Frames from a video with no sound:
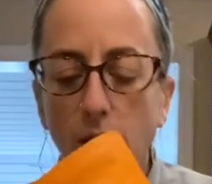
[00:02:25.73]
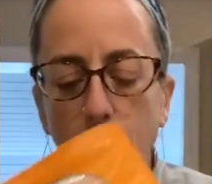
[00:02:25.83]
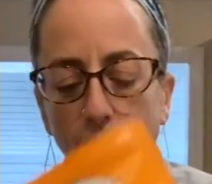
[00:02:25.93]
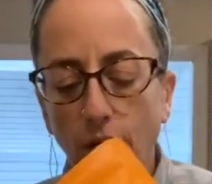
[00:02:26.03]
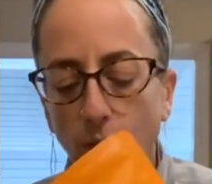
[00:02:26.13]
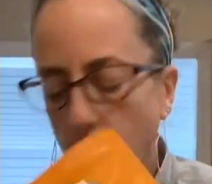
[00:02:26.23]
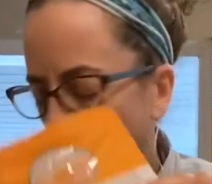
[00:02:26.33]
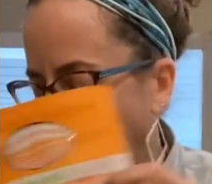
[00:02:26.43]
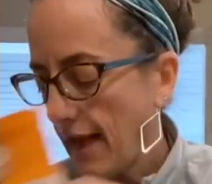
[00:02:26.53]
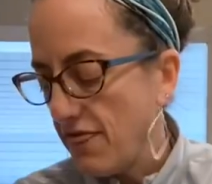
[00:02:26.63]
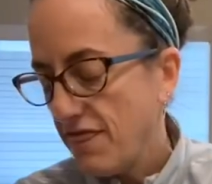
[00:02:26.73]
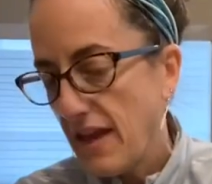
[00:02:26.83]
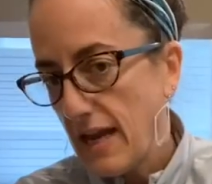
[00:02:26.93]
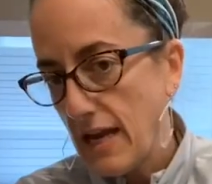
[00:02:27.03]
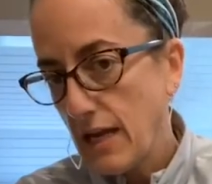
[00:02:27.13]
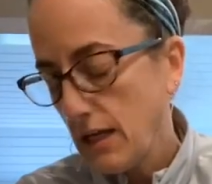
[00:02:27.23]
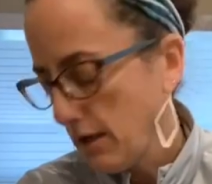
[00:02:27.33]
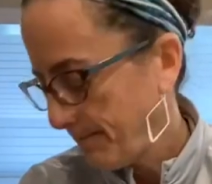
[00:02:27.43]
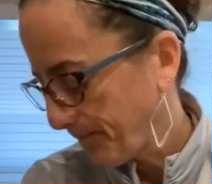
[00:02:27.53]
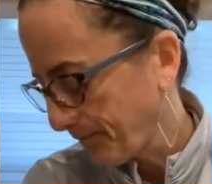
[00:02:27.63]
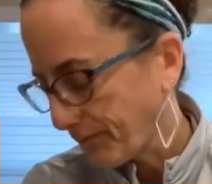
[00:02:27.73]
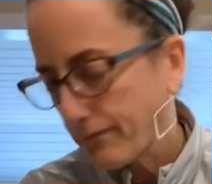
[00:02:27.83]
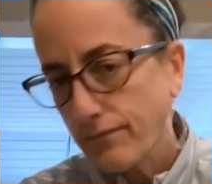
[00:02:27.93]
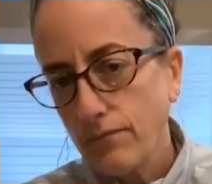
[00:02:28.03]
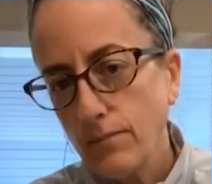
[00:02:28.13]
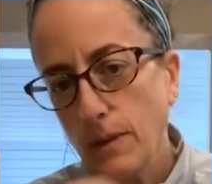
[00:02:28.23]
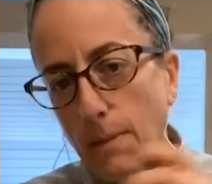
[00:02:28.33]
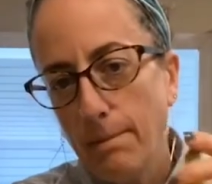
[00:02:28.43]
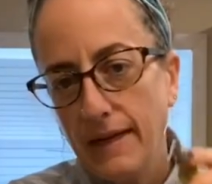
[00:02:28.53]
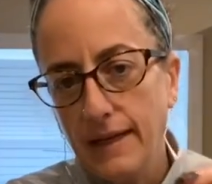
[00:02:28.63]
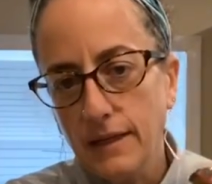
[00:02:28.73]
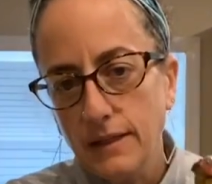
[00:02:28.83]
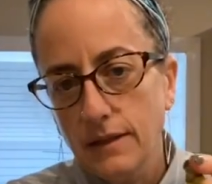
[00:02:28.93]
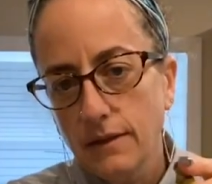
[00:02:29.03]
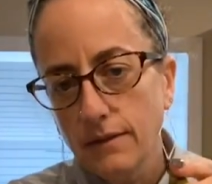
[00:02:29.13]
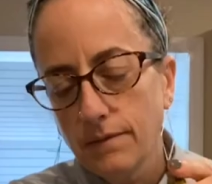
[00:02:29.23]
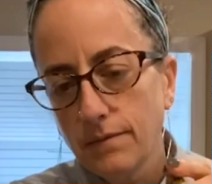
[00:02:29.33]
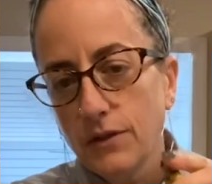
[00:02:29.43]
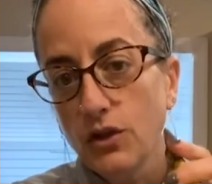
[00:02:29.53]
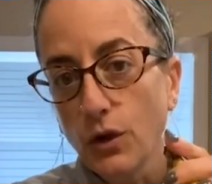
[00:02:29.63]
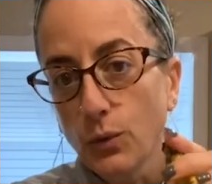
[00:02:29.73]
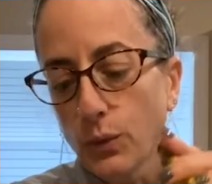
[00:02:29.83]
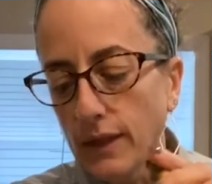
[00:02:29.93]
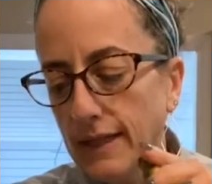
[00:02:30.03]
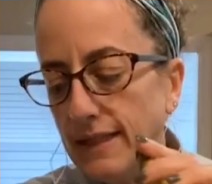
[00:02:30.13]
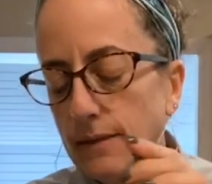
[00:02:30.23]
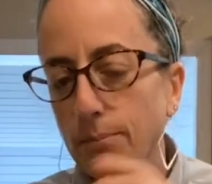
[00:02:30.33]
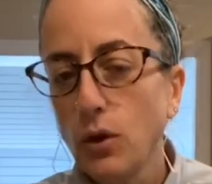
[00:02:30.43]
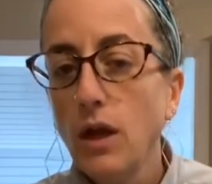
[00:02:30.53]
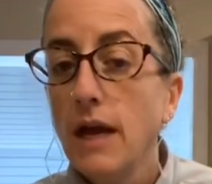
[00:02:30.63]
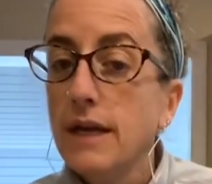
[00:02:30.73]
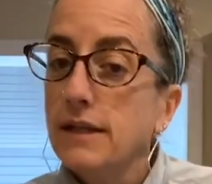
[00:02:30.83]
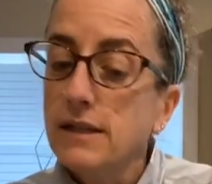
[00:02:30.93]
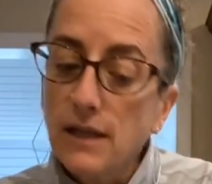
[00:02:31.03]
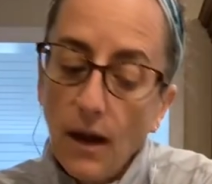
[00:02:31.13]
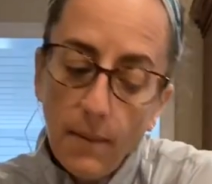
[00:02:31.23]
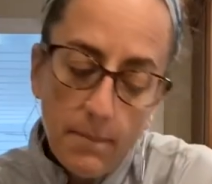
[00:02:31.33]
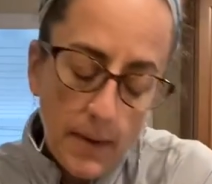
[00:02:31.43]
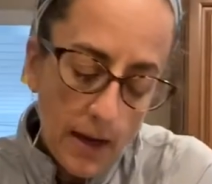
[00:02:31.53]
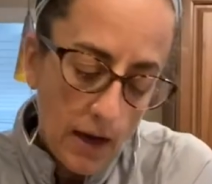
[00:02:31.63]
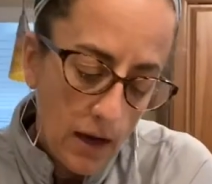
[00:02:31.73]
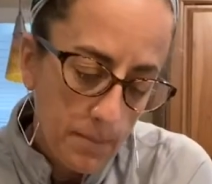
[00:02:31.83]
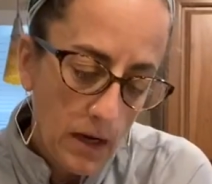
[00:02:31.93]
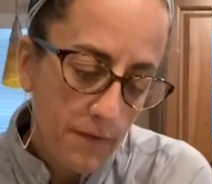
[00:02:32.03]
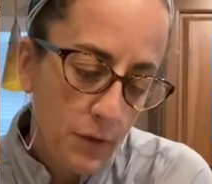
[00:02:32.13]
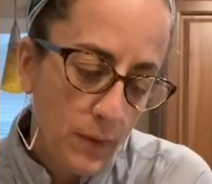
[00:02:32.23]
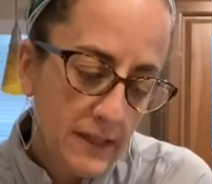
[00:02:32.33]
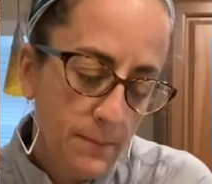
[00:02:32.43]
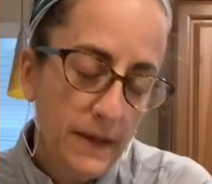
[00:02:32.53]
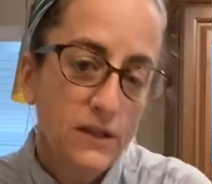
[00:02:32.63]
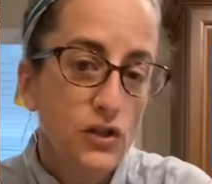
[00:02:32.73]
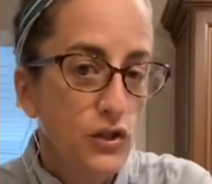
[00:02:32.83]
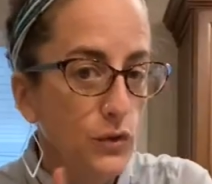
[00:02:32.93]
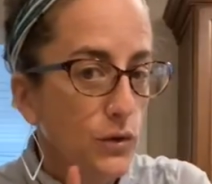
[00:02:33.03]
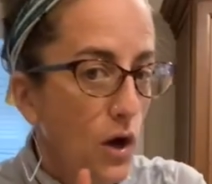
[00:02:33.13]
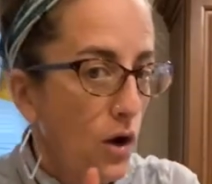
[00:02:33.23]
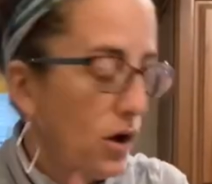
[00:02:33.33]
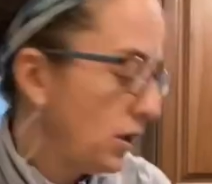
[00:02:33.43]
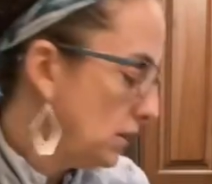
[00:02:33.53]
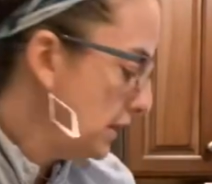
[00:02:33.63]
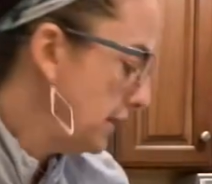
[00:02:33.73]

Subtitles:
So, and then bananas. So really simple. Some of the recipes do call